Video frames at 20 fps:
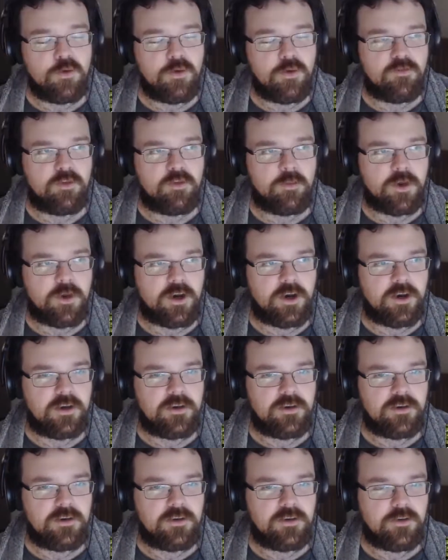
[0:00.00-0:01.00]
of them are
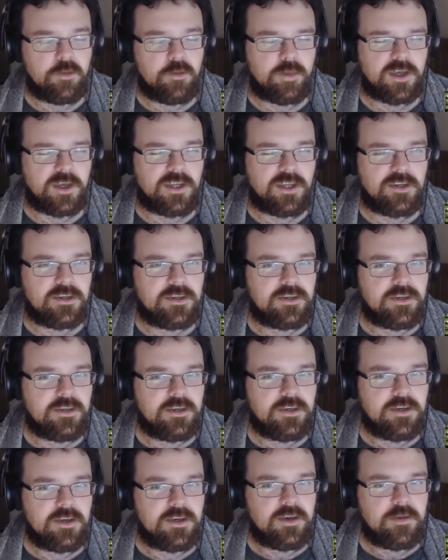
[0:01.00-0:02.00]
copied,
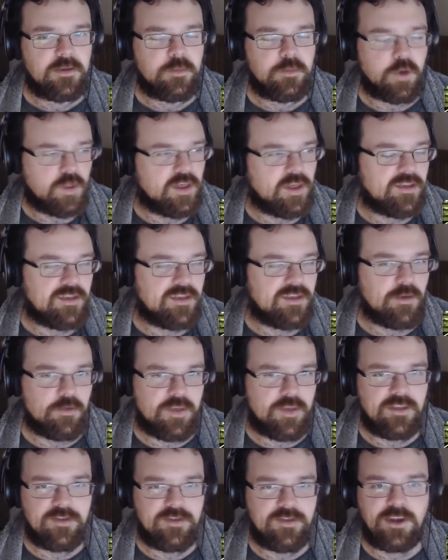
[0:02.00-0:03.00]
but
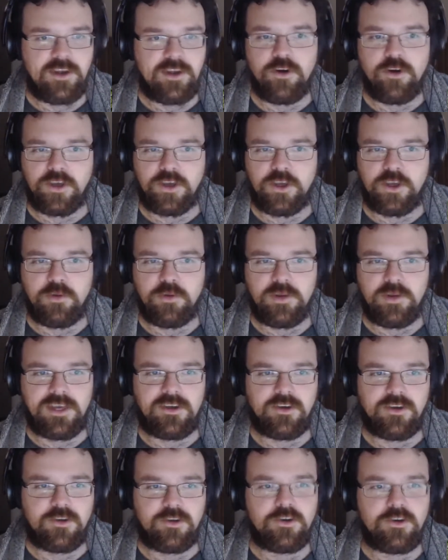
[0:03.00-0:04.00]
they look unique
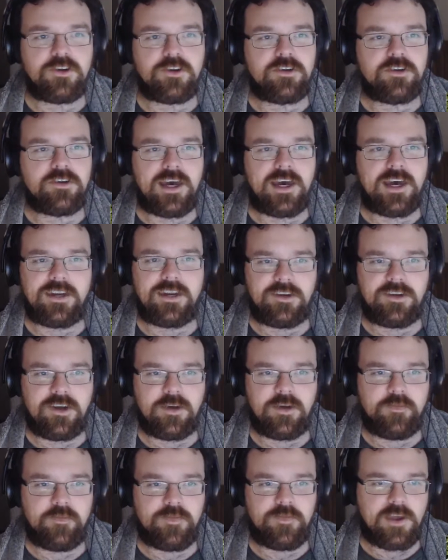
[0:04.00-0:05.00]
and good, and
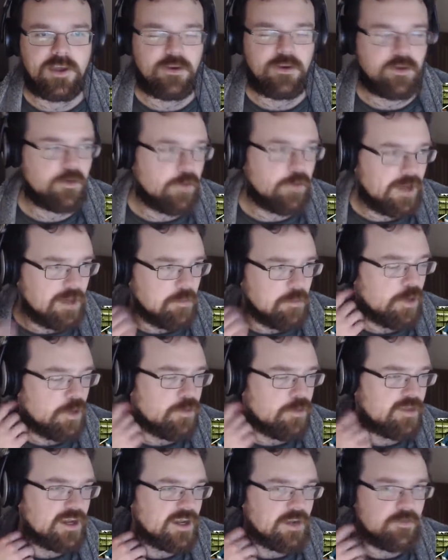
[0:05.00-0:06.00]
they look quite
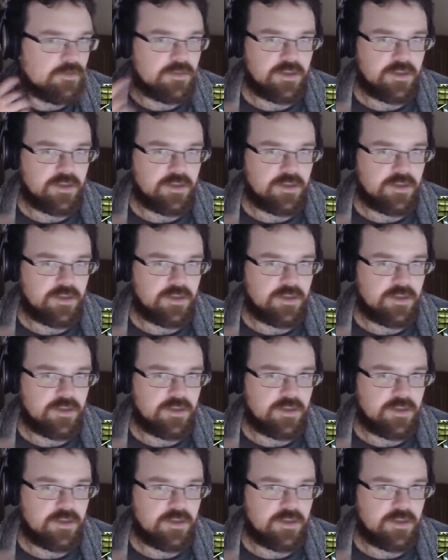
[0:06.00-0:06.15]
imposing enough